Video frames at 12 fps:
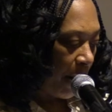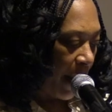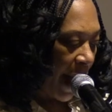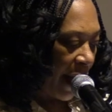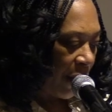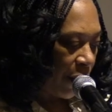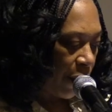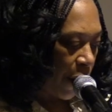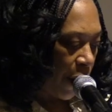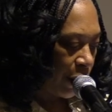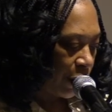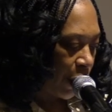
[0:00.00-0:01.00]
Math
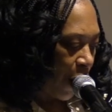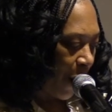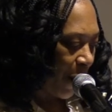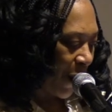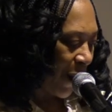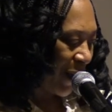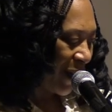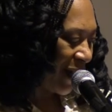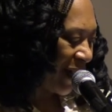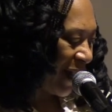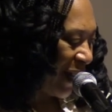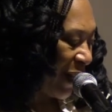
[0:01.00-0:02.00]
on
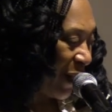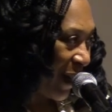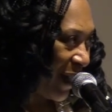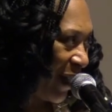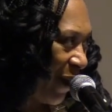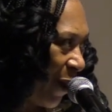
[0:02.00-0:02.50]
chalkboards, dressing